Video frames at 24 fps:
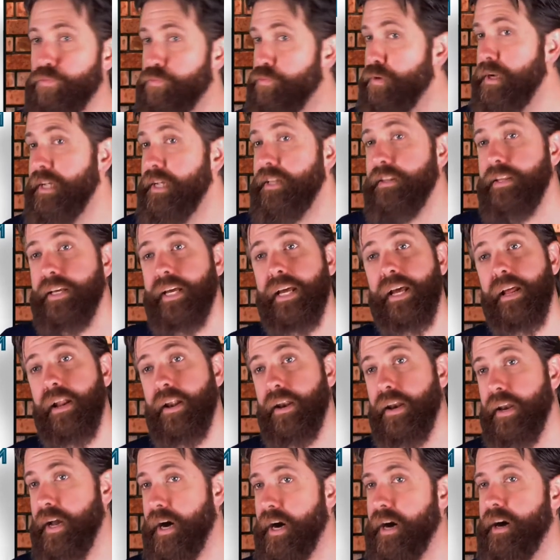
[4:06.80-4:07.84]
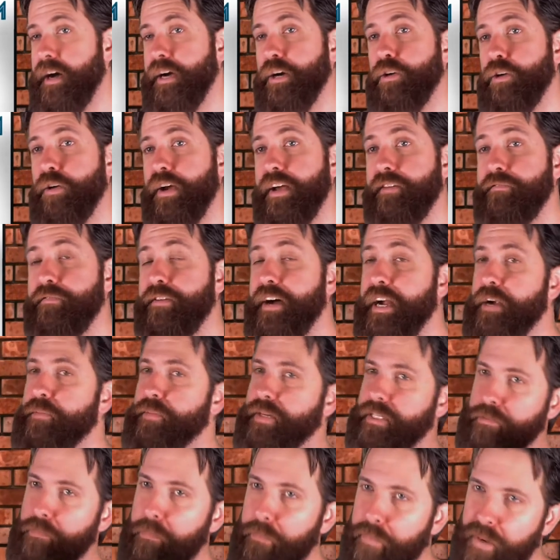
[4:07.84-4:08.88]
Really not a great
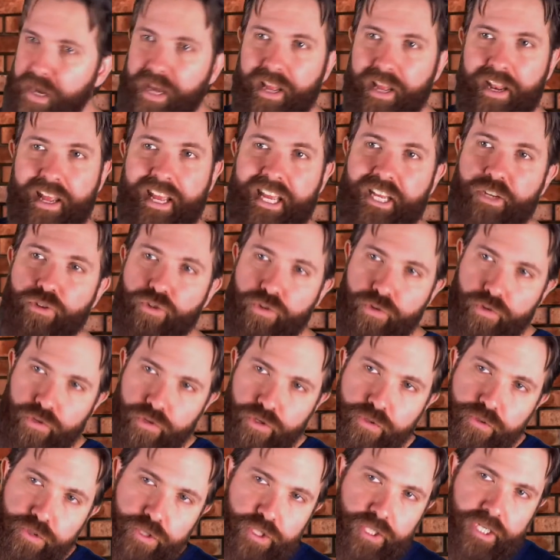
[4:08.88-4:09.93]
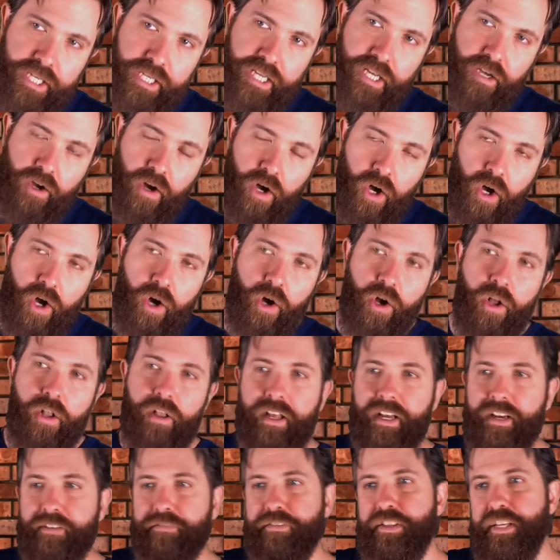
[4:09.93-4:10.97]
environment, but introducing
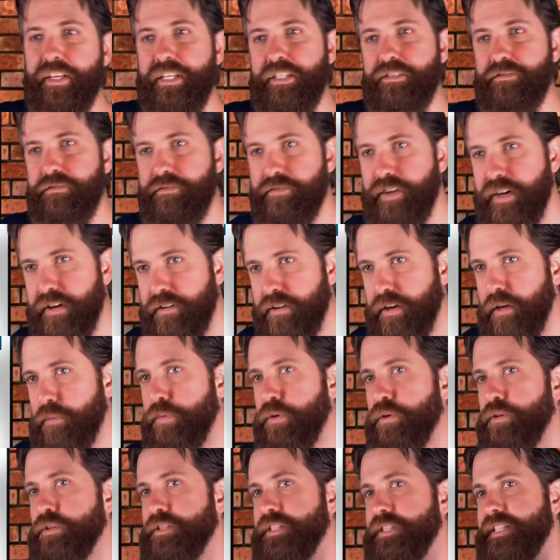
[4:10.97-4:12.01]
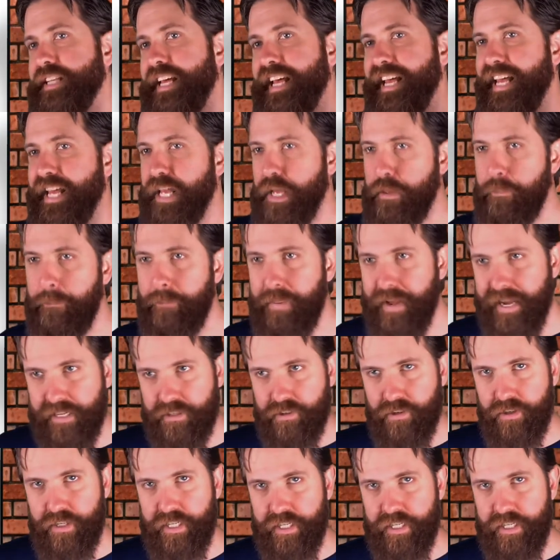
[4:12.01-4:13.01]
all of these variables that impact our